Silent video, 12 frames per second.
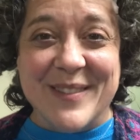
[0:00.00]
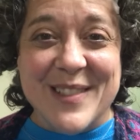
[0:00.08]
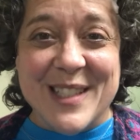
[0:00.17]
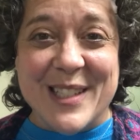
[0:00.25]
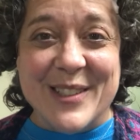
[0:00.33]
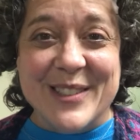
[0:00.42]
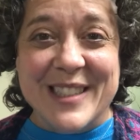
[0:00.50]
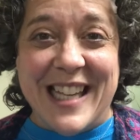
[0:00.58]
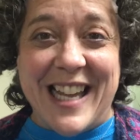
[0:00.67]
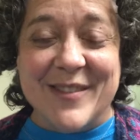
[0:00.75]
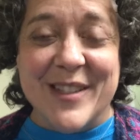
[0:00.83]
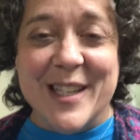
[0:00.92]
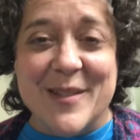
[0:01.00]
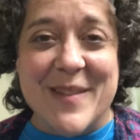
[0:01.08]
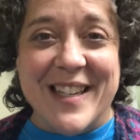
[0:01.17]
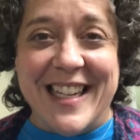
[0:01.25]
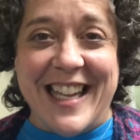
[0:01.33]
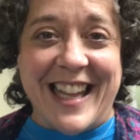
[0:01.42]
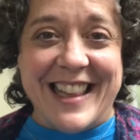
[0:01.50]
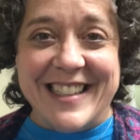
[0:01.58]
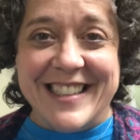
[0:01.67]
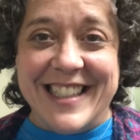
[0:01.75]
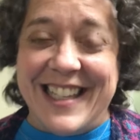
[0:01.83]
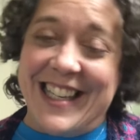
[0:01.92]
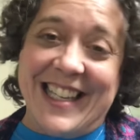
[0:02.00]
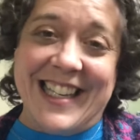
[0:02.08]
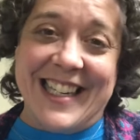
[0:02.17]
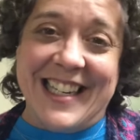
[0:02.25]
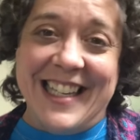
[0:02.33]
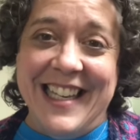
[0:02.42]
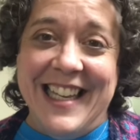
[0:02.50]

I'm so glad we could be together again.